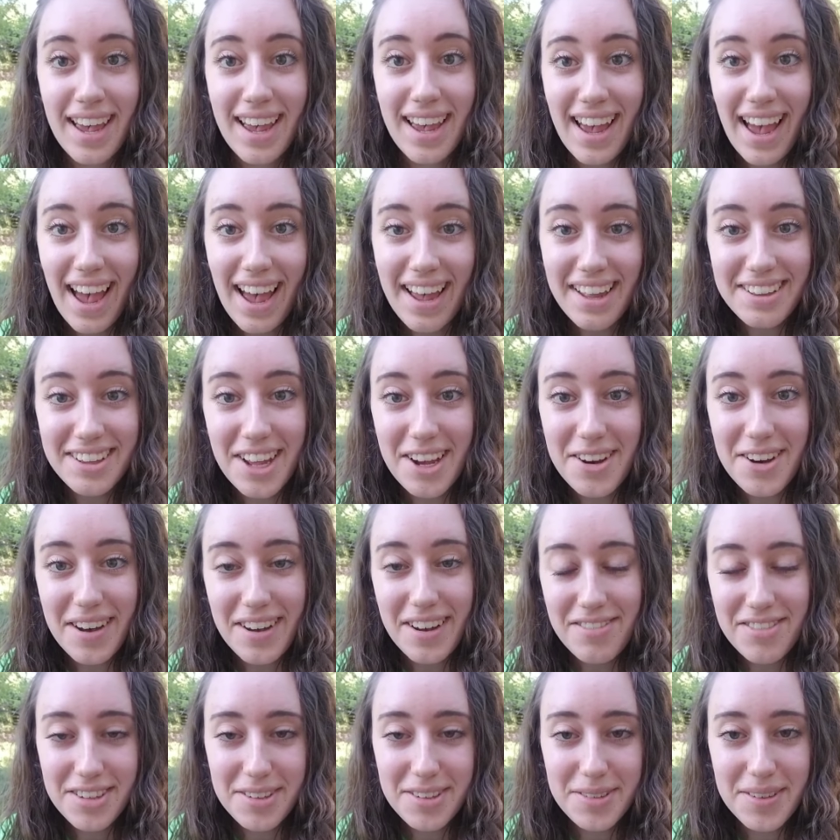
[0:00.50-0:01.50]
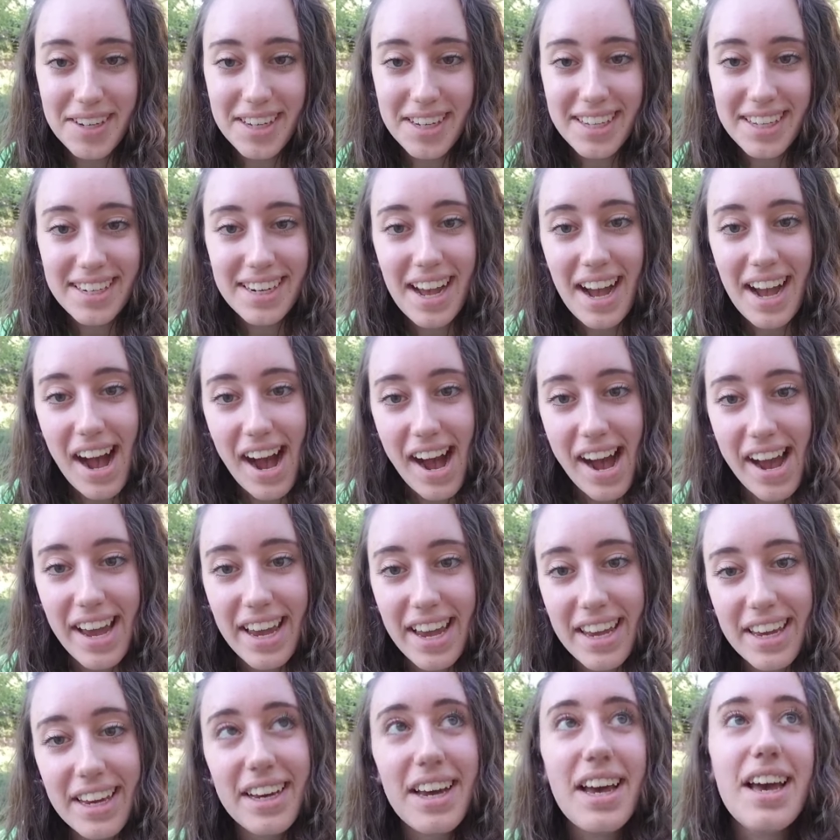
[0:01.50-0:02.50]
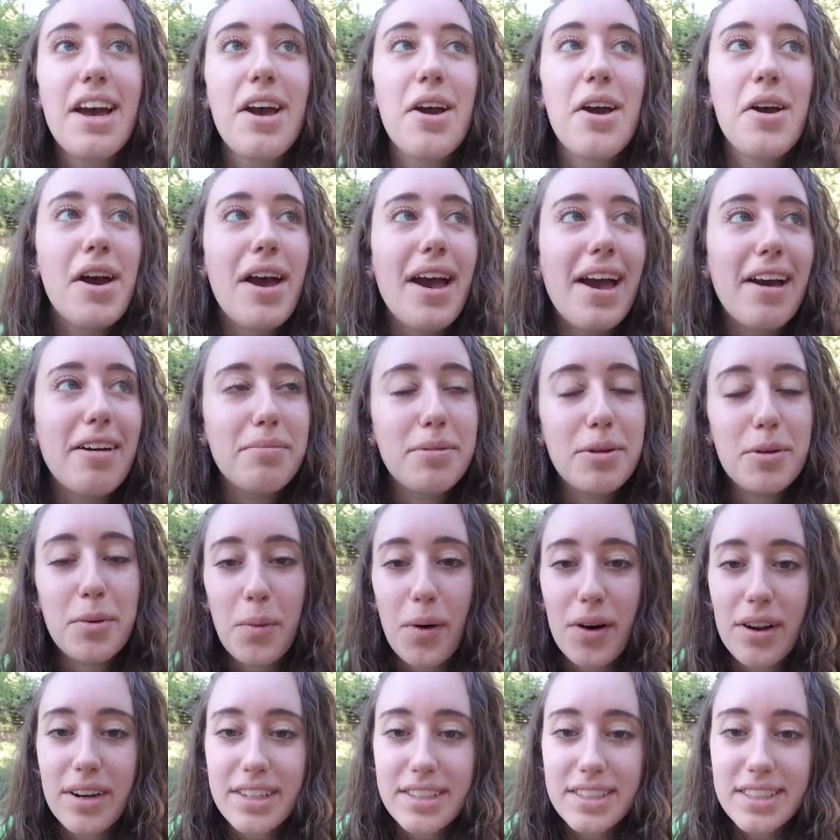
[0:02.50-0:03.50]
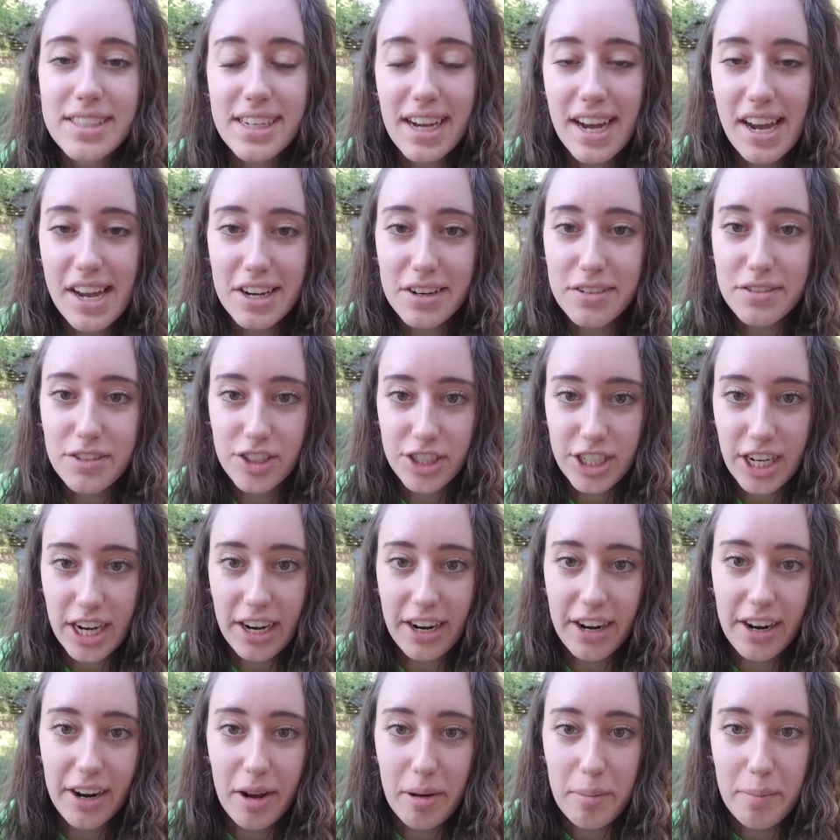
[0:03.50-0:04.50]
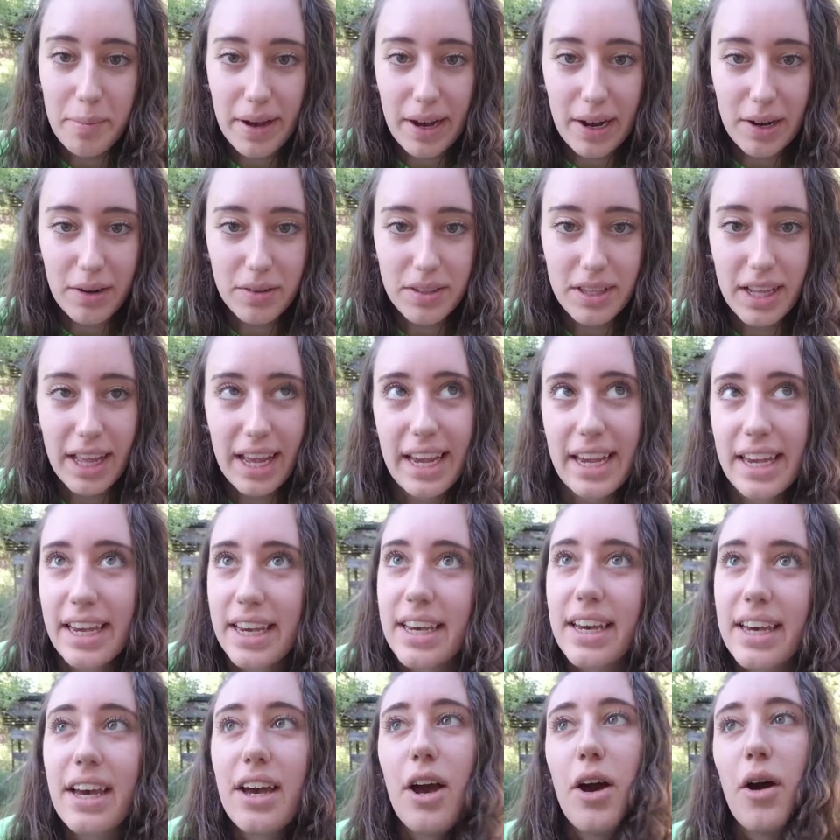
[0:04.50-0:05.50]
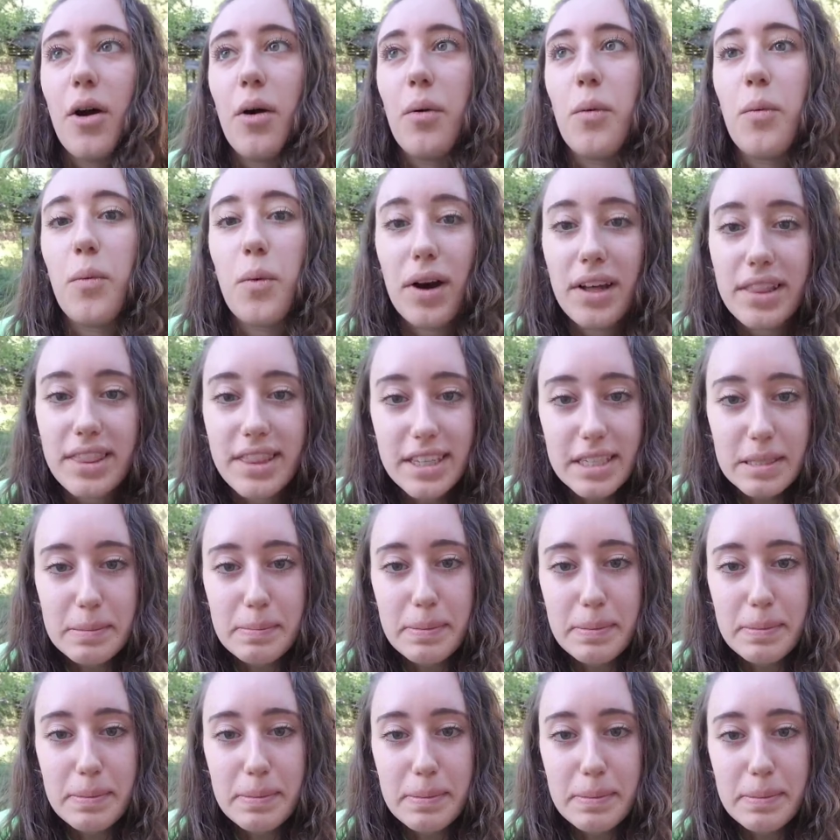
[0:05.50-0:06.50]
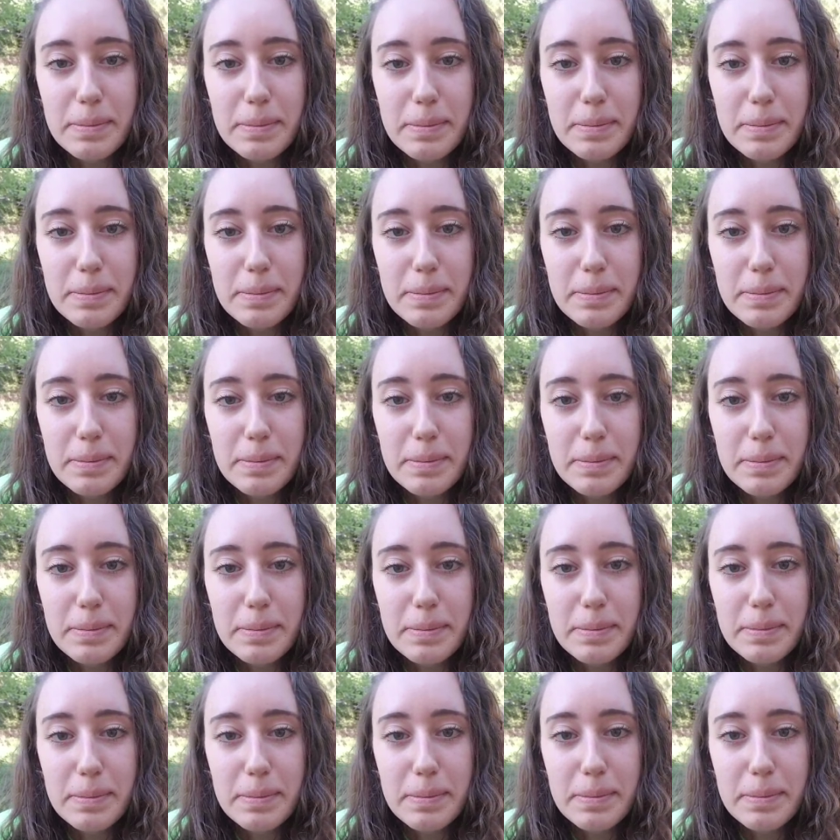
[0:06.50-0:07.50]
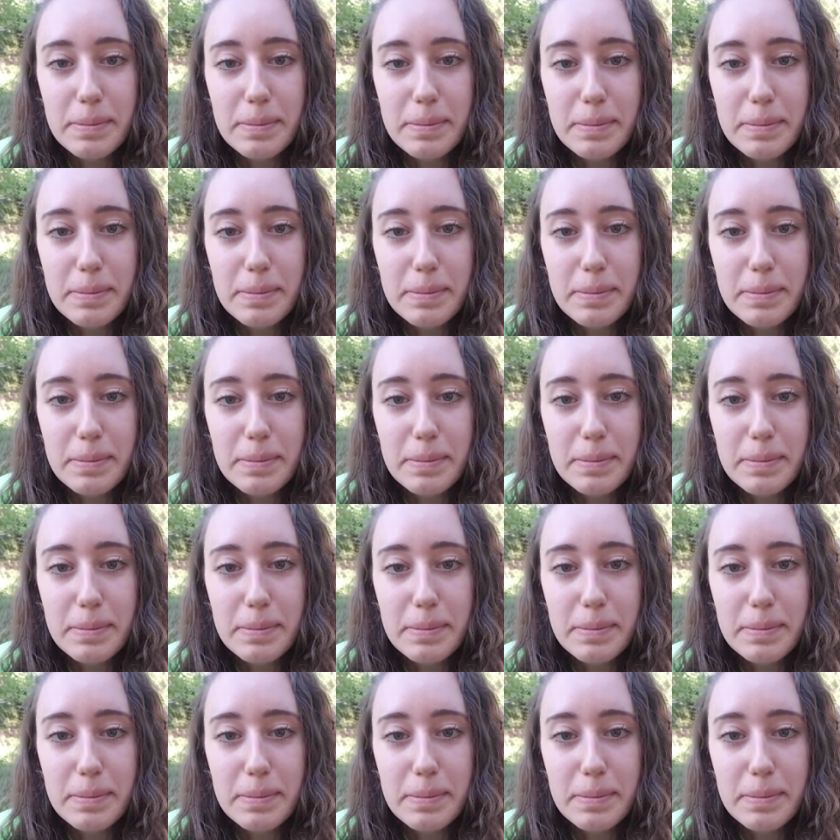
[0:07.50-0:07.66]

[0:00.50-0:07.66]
Hello, everyone. I have been wanting to kind of share about what this business actually looks like,